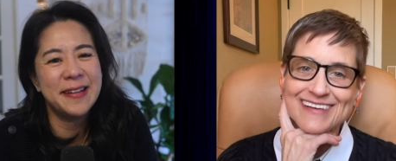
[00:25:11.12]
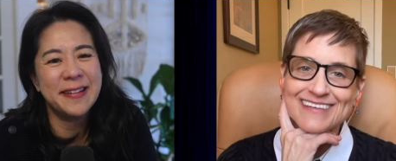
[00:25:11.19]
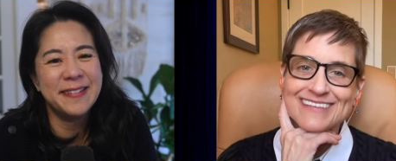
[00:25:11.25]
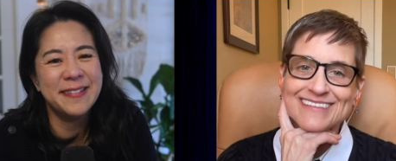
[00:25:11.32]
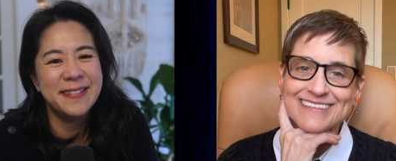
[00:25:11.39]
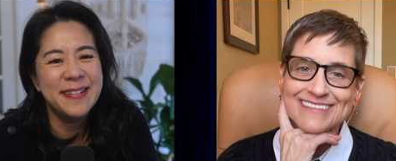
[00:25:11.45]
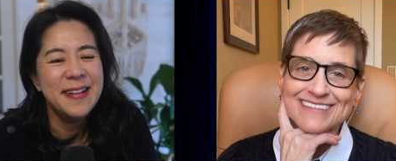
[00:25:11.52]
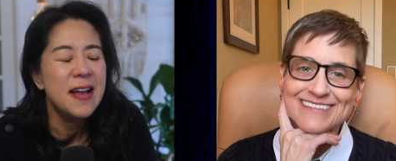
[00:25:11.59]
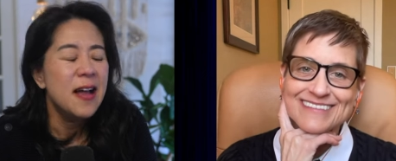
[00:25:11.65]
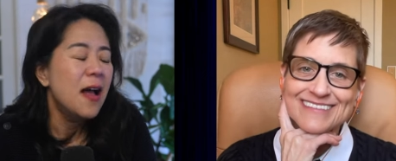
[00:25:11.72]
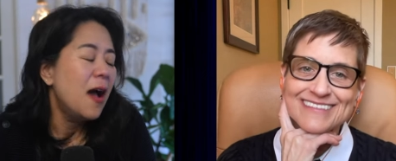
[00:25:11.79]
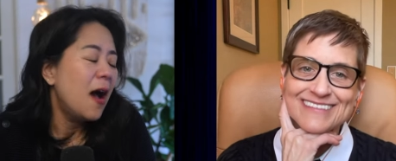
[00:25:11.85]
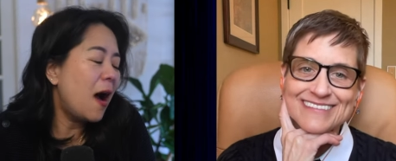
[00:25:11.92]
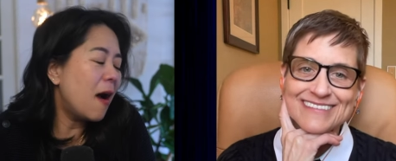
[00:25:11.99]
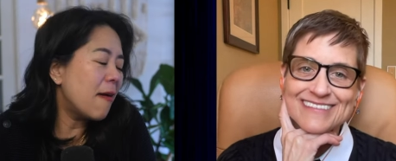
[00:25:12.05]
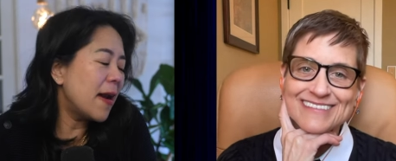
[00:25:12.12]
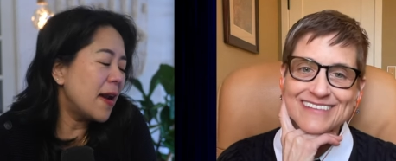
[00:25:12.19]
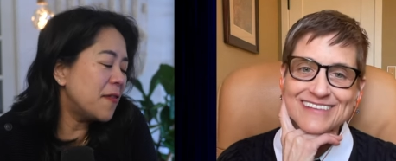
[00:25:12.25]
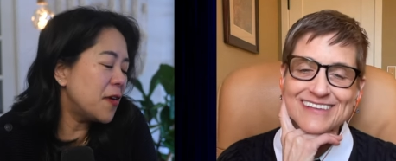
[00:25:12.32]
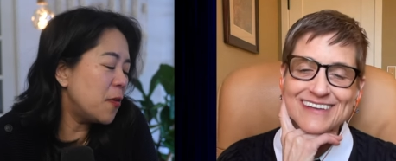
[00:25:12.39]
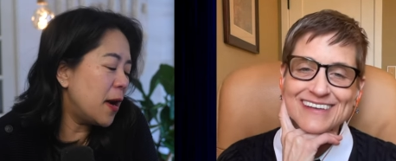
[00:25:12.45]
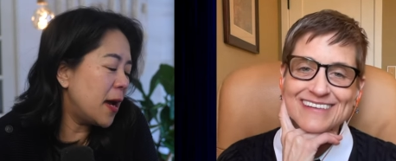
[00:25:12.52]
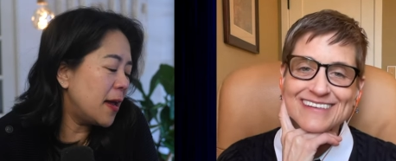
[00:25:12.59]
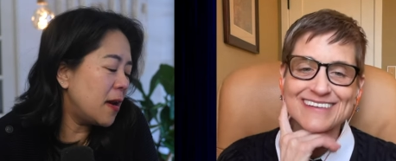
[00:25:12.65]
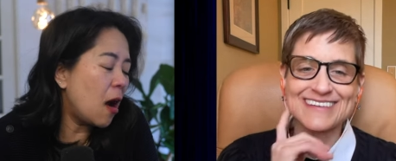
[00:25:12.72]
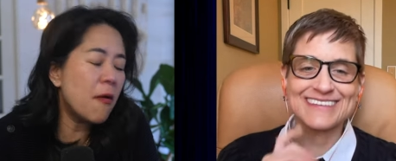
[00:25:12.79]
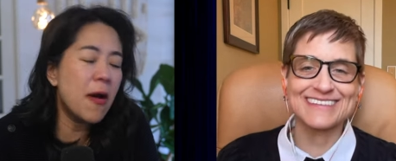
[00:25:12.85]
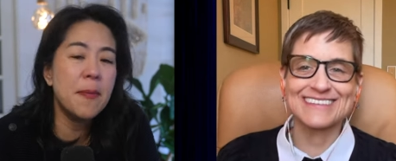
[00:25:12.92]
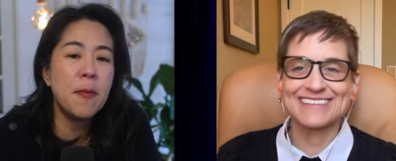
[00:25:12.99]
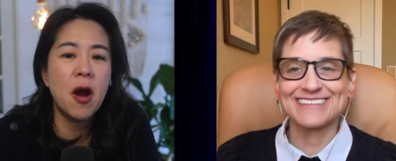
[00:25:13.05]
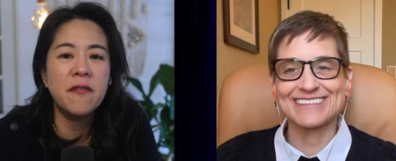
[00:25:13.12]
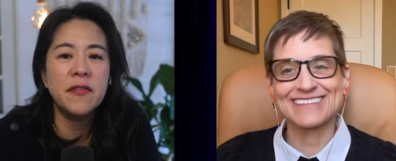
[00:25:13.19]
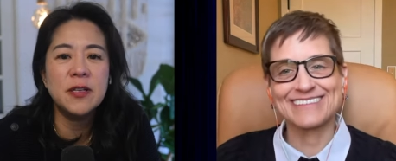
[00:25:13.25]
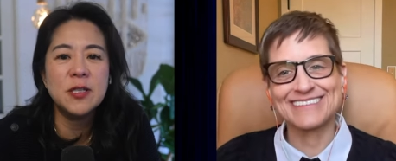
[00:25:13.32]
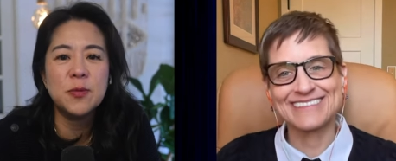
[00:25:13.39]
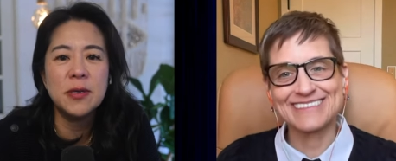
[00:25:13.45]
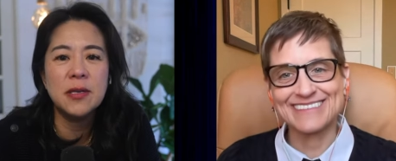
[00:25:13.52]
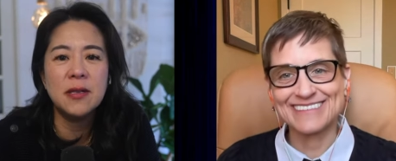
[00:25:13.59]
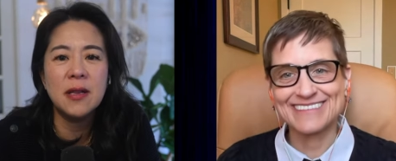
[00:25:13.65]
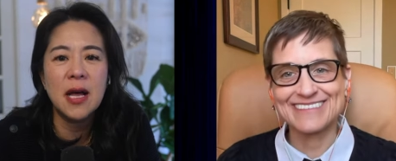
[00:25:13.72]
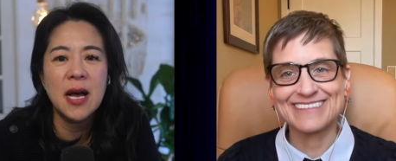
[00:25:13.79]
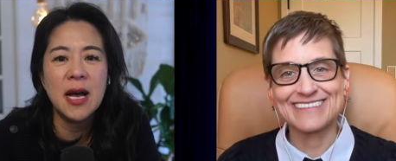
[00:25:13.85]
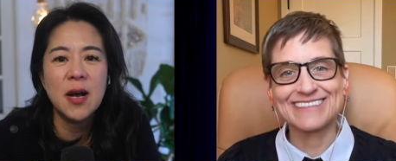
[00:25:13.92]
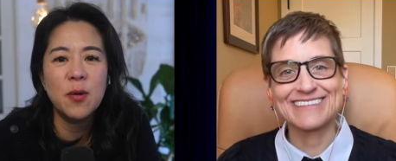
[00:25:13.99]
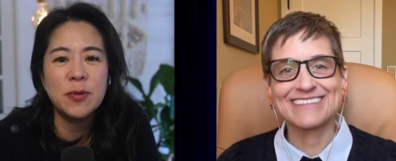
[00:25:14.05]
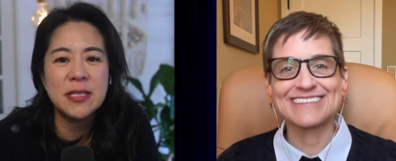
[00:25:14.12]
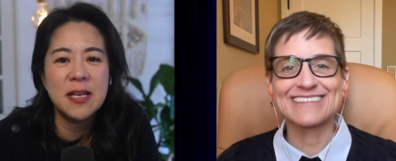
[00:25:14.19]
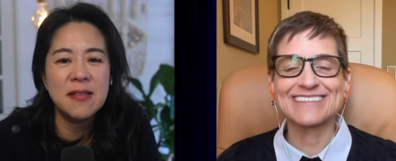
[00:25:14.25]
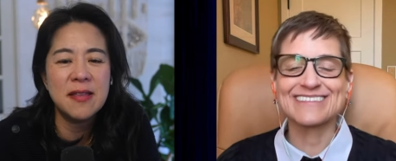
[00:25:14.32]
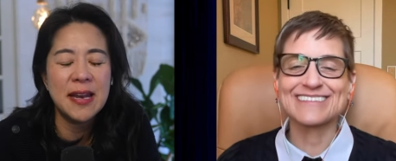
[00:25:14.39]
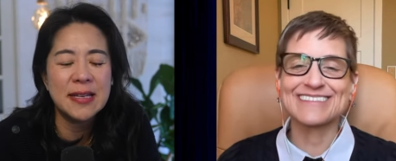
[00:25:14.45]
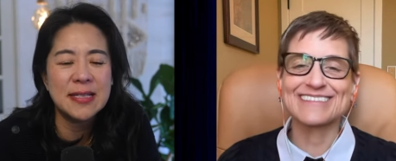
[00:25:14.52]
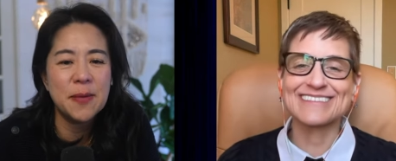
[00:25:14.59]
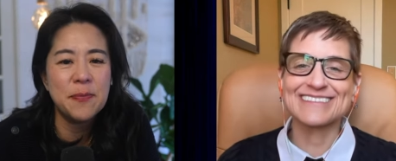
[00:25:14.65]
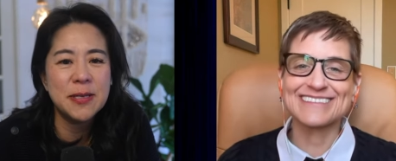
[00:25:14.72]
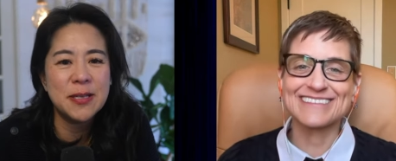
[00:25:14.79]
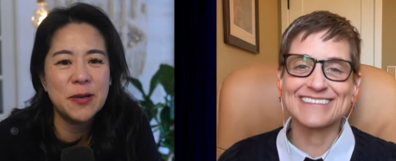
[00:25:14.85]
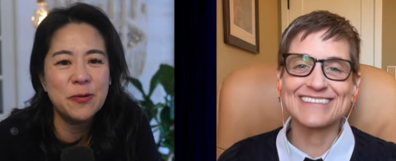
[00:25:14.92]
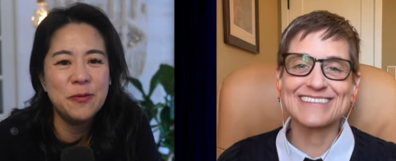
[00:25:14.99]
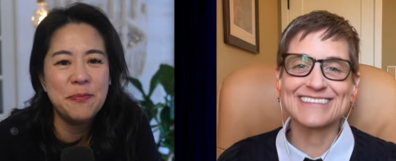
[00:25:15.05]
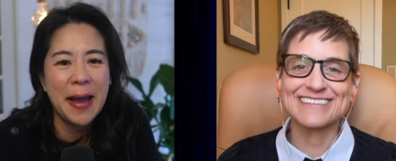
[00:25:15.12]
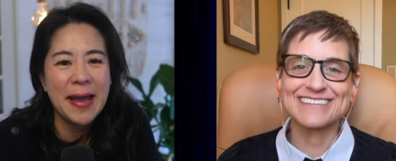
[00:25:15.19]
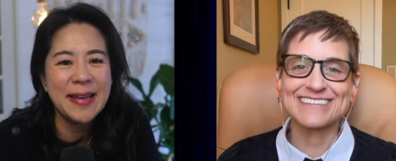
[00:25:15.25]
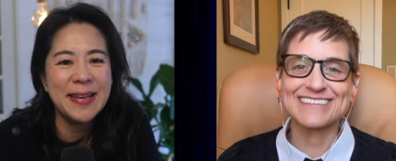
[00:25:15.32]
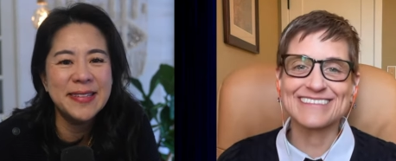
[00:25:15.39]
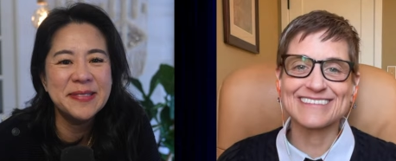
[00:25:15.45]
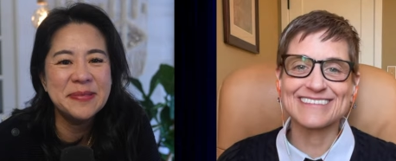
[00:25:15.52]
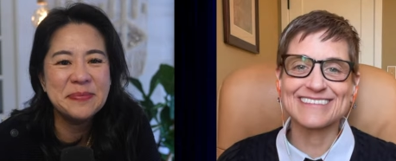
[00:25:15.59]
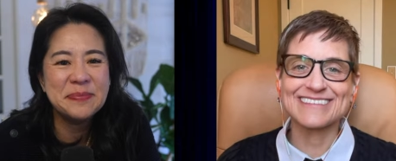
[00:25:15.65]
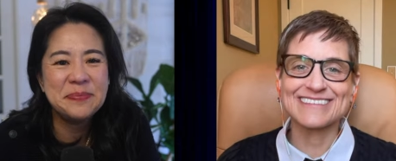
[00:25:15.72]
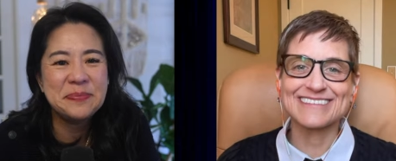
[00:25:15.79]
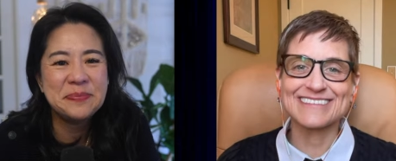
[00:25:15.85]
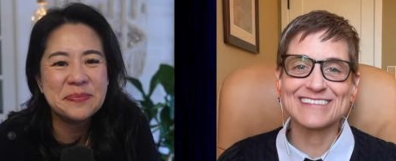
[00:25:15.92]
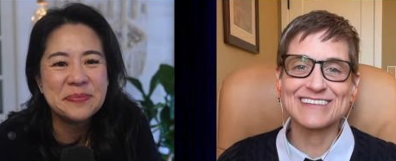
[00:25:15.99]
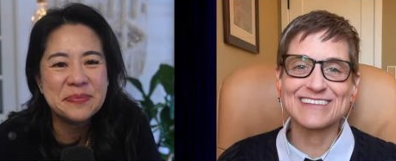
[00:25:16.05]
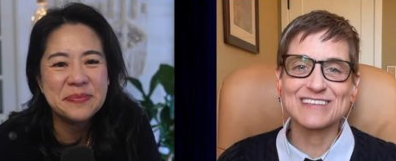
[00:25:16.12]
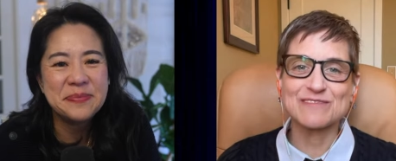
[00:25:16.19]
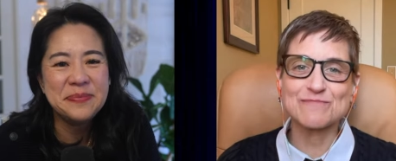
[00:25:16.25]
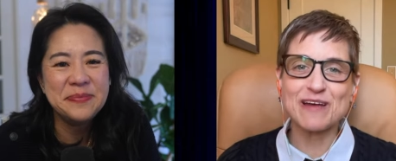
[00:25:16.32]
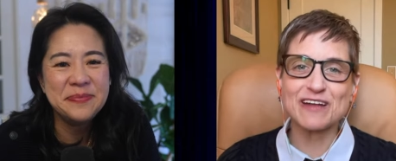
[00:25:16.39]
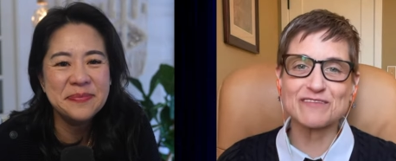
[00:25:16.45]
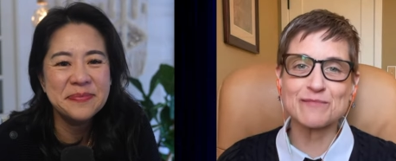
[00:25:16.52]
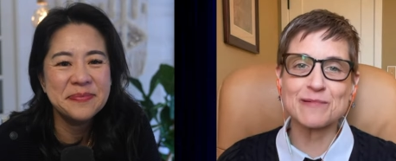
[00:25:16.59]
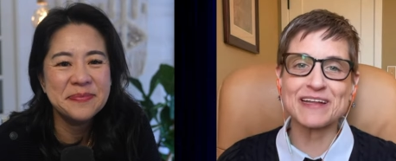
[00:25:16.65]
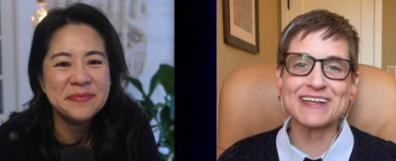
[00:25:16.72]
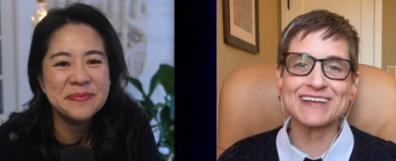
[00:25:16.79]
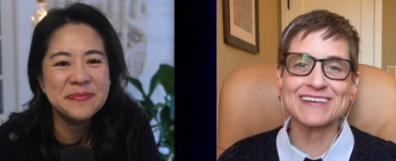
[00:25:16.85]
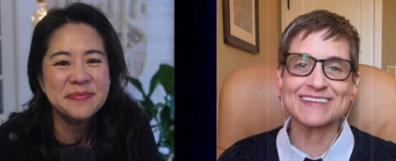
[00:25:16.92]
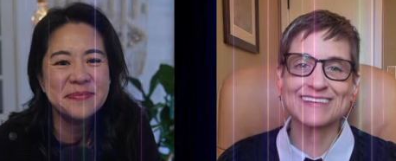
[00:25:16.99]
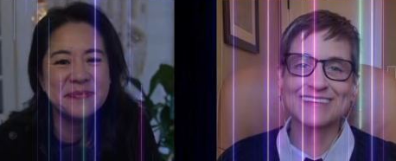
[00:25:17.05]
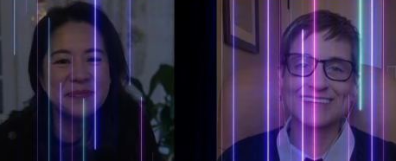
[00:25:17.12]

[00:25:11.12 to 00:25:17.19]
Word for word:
Speaker 1: to you. All right, everyone. All right, Marvels. We'll uh, we'll see you in the next episode.
Speaker 2: Bye. Bye, everybody.